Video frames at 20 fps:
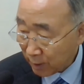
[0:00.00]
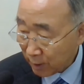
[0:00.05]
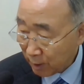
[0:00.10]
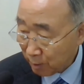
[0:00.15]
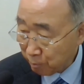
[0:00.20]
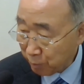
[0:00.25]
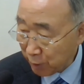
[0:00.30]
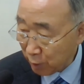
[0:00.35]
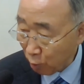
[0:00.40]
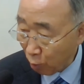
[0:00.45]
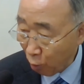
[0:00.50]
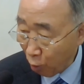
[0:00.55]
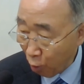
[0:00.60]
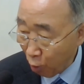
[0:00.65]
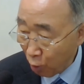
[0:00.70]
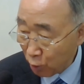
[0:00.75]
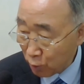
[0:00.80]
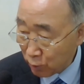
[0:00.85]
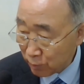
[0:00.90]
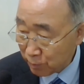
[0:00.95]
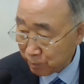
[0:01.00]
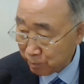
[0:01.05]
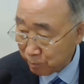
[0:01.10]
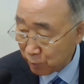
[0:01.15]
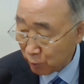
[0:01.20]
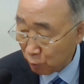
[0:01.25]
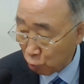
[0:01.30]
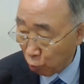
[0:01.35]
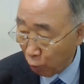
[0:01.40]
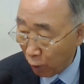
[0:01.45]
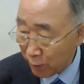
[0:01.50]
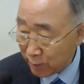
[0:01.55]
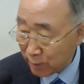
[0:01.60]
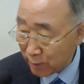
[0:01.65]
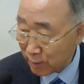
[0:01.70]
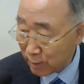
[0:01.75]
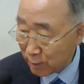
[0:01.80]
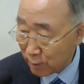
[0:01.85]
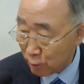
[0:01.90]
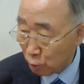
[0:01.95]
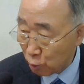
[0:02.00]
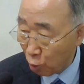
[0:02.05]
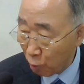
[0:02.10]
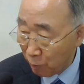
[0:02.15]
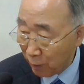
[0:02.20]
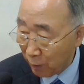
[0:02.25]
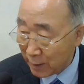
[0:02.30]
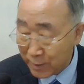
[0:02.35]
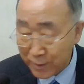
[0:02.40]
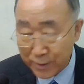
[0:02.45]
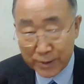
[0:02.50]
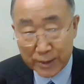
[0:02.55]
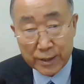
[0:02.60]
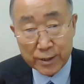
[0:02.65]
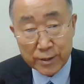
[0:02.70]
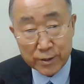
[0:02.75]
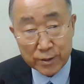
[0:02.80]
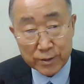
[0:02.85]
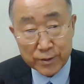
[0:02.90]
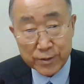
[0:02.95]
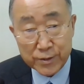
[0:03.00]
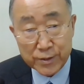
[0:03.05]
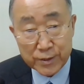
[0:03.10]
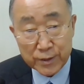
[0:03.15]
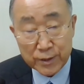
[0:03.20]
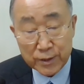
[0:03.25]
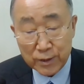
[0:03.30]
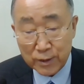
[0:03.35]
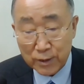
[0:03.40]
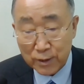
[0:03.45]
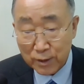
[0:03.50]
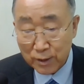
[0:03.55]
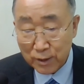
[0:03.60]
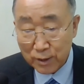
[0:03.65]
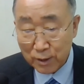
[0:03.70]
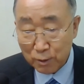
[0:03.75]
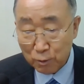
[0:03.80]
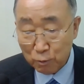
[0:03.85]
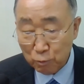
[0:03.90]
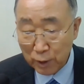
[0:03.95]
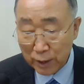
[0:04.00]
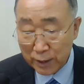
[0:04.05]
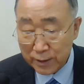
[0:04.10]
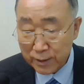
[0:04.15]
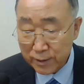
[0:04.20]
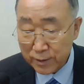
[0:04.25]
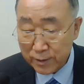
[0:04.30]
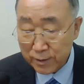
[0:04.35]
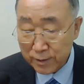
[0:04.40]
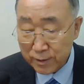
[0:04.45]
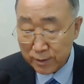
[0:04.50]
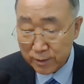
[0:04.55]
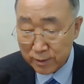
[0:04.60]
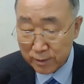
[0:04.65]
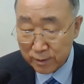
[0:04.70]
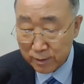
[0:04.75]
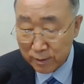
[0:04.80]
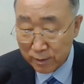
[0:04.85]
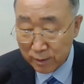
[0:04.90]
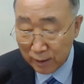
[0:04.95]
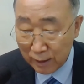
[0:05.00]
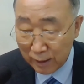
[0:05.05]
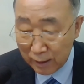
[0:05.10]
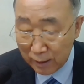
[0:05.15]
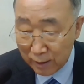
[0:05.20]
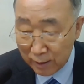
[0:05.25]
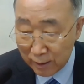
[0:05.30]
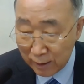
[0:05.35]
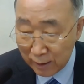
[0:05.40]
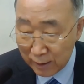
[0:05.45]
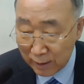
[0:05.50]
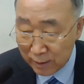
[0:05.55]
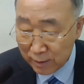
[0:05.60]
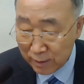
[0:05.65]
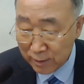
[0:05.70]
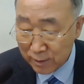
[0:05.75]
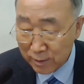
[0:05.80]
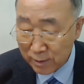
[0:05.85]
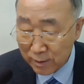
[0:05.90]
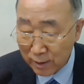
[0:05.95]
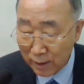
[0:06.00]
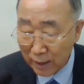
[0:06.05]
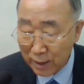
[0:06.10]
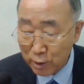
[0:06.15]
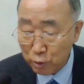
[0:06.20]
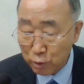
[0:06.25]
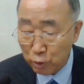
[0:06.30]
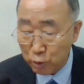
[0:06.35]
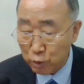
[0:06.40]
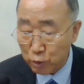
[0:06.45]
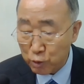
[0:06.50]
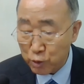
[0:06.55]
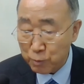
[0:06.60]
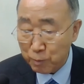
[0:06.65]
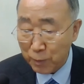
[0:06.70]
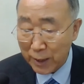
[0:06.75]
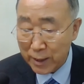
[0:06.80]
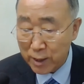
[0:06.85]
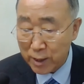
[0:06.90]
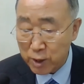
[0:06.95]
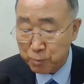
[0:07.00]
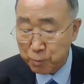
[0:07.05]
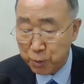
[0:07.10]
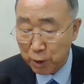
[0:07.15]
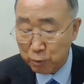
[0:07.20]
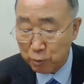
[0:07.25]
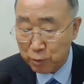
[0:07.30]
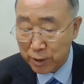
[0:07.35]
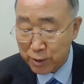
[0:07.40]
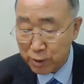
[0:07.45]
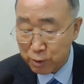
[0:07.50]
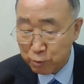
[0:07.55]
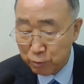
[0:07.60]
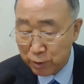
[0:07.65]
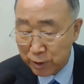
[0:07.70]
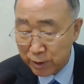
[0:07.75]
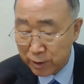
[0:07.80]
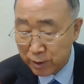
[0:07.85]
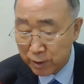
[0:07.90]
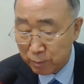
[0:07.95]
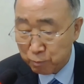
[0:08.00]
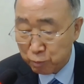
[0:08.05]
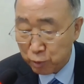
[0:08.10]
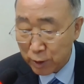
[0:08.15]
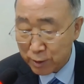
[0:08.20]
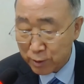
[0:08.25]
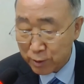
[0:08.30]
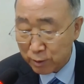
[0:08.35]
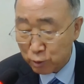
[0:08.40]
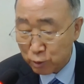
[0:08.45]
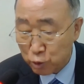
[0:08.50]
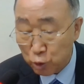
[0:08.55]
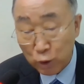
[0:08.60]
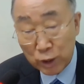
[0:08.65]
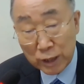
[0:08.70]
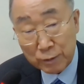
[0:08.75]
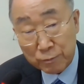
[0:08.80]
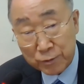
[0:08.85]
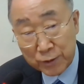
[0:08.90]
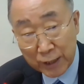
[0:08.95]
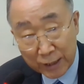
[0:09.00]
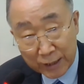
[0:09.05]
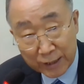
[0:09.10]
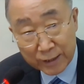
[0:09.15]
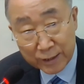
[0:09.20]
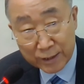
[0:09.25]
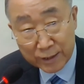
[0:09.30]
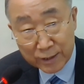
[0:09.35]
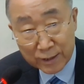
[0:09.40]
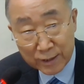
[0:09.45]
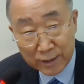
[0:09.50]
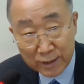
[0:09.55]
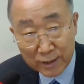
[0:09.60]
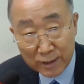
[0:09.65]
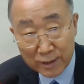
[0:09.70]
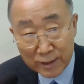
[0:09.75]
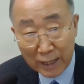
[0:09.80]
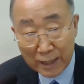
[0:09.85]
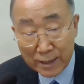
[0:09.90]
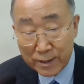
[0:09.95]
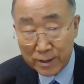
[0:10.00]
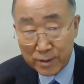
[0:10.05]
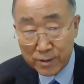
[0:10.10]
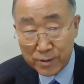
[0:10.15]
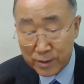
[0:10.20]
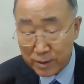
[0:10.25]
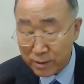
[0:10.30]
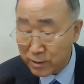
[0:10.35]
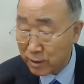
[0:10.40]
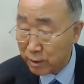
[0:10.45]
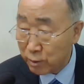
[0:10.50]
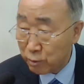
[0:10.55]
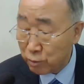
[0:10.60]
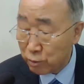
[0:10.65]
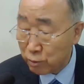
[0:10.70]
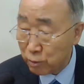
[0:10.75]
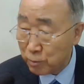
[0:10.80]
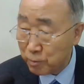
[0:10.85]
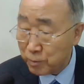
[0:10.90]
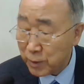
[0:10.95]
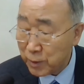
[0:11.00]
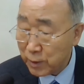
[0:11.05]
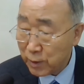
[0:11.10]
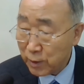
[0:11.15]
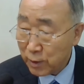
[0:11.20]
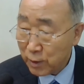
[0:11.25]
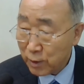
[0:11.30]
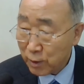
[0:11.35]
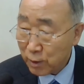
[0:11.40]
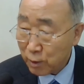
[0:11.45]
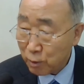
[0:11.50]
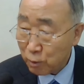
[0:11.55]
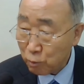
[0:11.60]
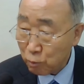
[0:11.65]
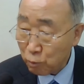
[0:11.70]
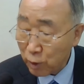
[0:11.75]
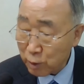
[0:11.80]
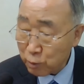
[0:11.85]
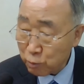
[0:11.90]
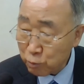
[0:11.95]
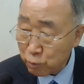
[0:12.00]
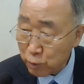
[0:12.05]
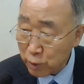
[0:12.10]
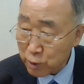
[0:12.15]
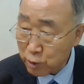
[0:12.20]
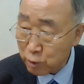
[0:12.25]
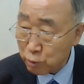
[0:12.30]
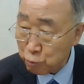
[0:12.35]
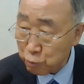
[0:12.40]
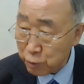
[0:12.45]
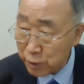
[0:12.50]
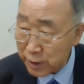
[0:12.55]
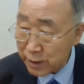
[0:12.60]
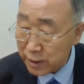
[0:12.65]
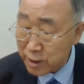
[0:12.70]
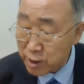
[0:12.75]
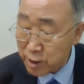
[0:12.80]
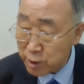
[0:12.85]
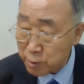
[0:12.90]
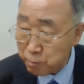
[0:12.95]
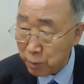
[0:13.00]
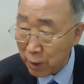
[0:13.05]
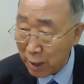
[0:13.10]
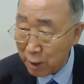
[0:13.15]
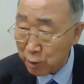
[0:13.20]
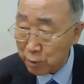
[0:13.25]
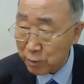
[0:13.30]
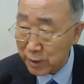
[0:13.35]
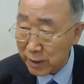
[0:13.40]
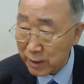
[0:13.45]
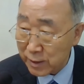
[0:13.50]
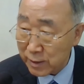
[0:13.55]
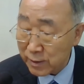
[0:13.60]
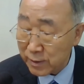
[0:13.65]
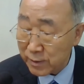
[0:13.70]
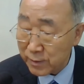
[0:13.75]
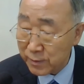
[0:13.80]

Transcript: be all one global citizens. When I introduced my experience with President John F. Kennedy in 1962, what was really inspiring